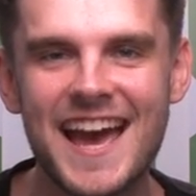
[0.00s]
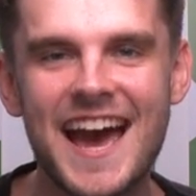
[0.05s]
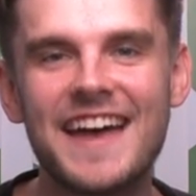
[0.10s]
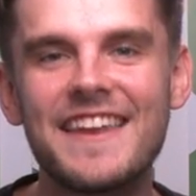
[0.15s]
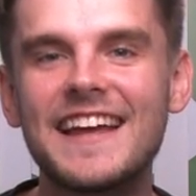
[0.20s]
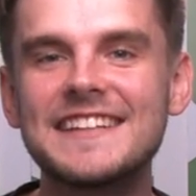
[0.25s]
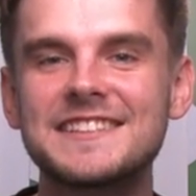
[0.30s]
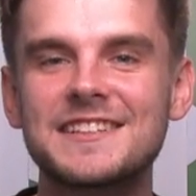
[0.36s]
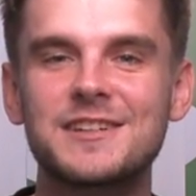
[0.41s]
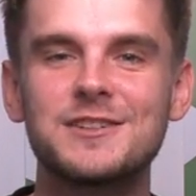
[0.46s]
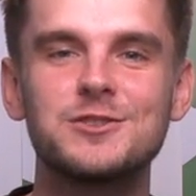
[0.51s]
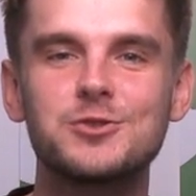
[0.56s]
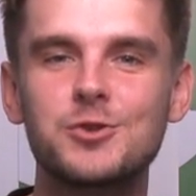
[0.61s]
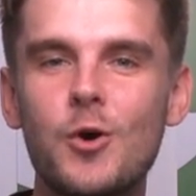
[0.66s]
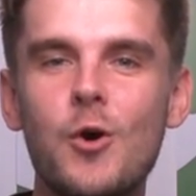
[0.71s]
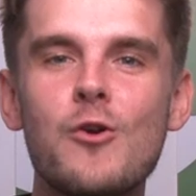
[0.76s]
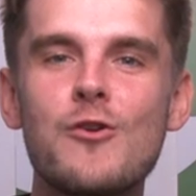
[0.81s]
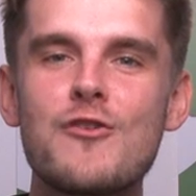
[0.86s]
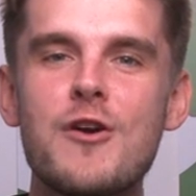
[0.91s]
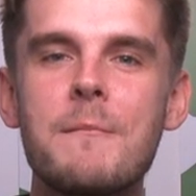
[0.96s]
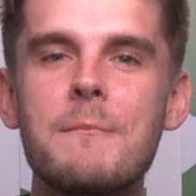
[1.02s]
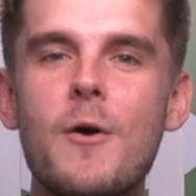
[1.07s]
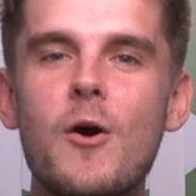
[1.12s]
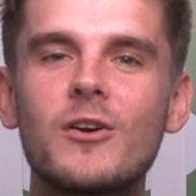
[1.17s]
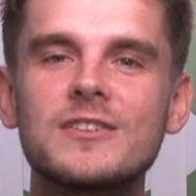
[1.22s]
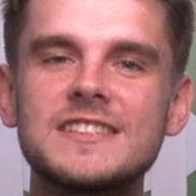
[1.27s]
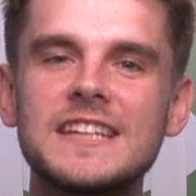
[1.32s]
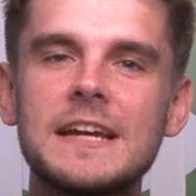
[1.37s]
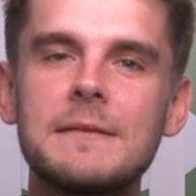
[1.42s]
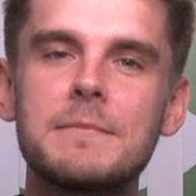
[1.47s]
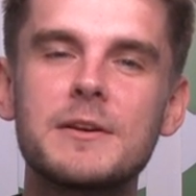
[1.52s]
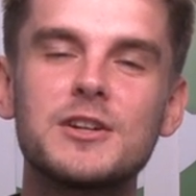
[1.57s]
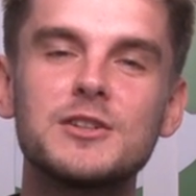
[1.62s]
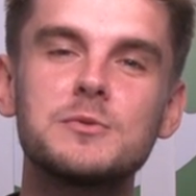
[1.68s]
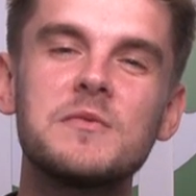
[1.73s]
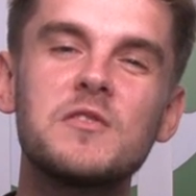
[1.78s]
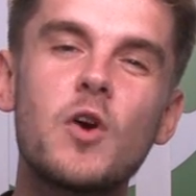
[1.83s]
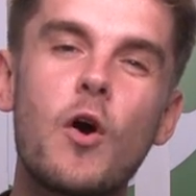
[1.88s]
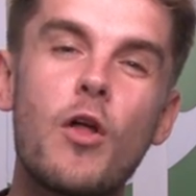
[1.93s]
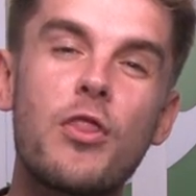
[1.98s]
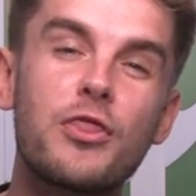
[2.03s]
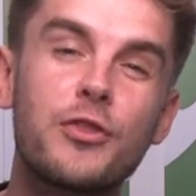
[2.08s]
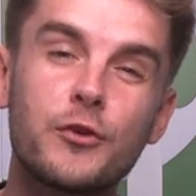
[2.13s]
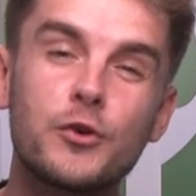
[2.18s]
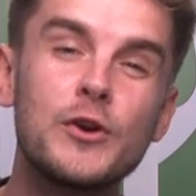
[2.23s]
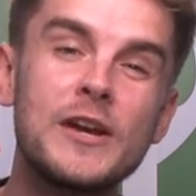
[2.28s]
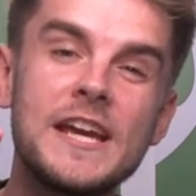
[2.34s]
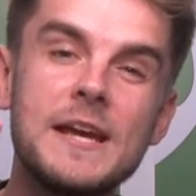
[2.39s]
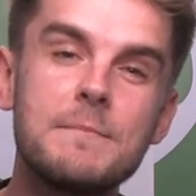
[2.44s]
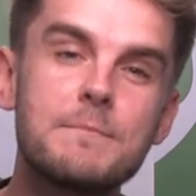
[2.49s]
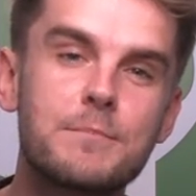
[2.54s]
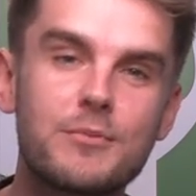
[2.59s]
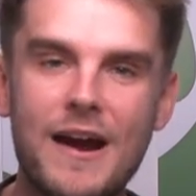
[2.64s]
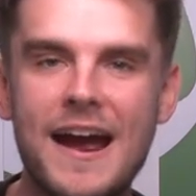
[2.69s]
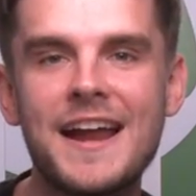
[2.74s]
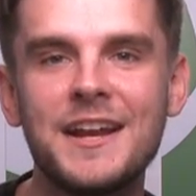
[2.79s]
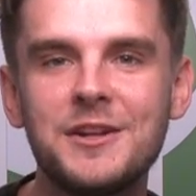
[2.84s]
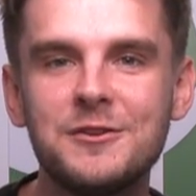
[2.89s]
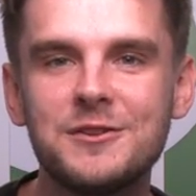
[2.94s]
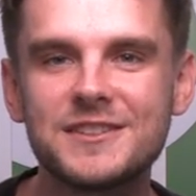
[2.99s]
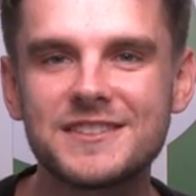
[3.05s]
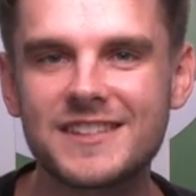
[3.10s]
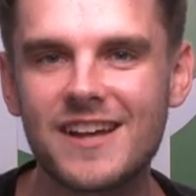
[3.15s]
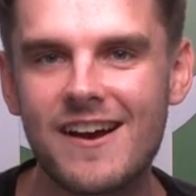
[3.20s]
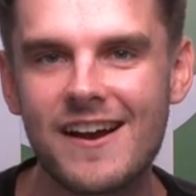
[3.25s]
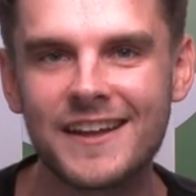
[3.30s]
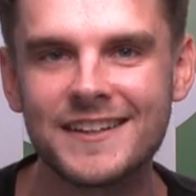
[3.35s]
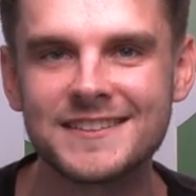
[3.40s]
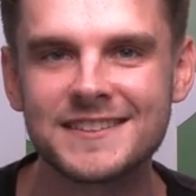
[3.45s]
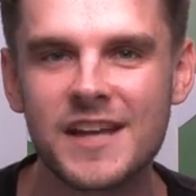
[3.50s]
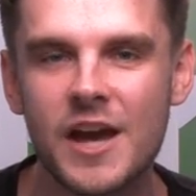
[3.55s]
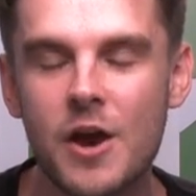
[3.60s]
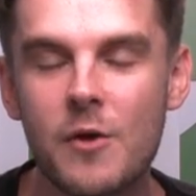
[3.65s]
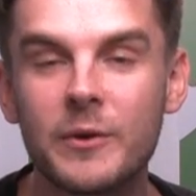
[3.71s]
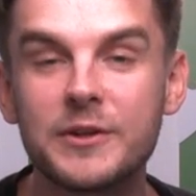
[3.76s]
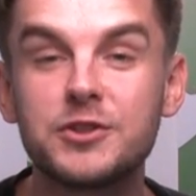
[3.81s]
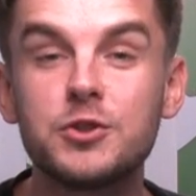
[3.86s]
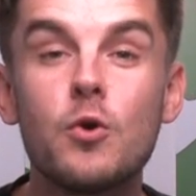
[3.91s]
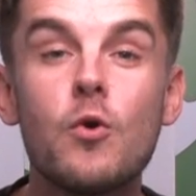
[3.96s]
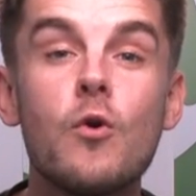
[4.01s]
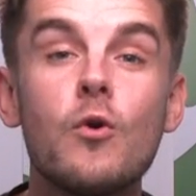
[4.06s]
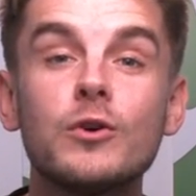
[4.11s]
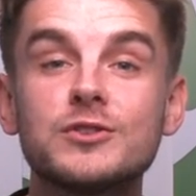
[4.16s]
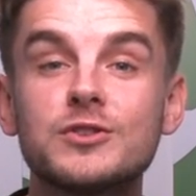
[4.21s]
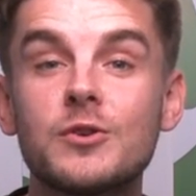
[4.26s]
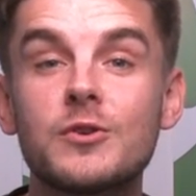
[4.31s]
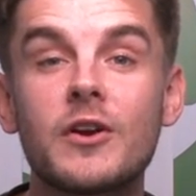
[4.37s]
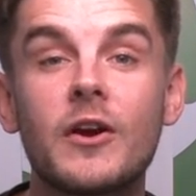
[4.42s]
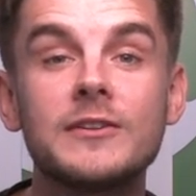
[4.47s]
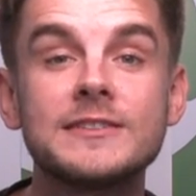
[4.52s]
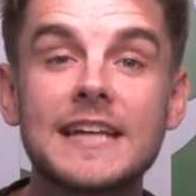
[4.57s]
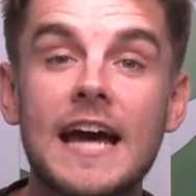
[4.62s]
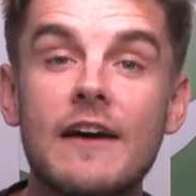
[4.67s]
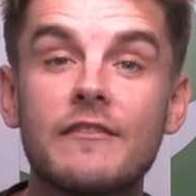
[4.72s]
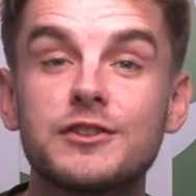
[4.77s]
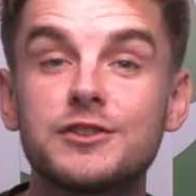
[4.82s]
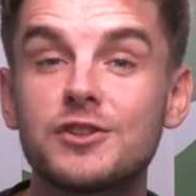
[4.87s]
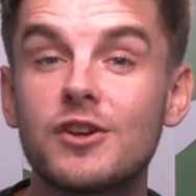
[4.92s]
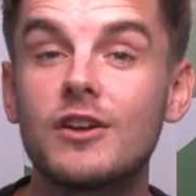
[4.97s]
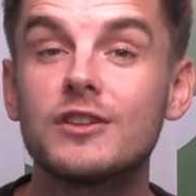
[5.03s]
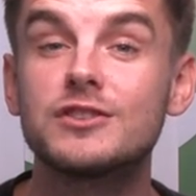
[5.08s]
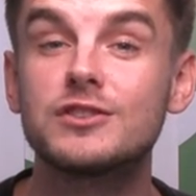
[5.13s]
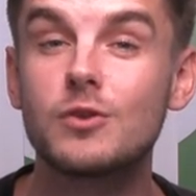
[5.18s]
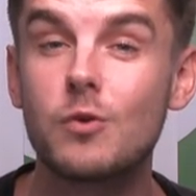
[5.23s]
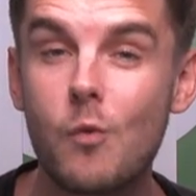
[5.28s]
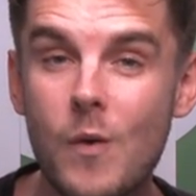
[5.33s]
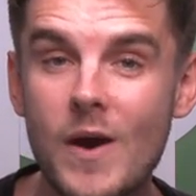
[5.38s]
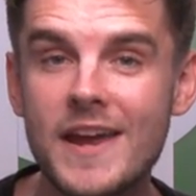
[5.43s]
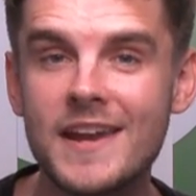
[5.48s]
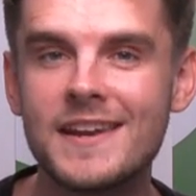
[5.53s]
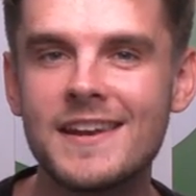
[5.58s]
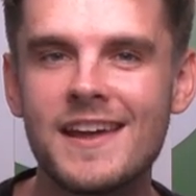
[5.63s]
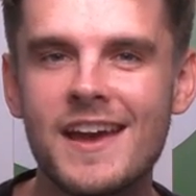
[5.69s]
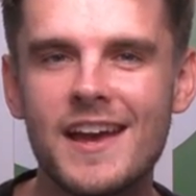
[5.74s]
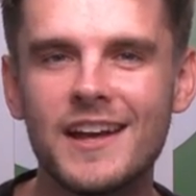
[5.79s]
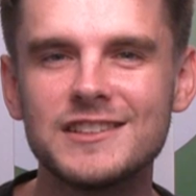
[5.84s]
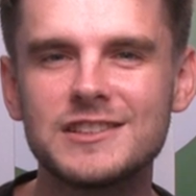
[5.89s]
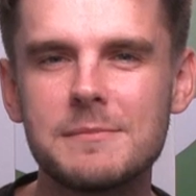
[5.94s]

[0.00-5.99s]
and that's a controller unboxing because we've got three brand new designs which you're also going to have a chance to win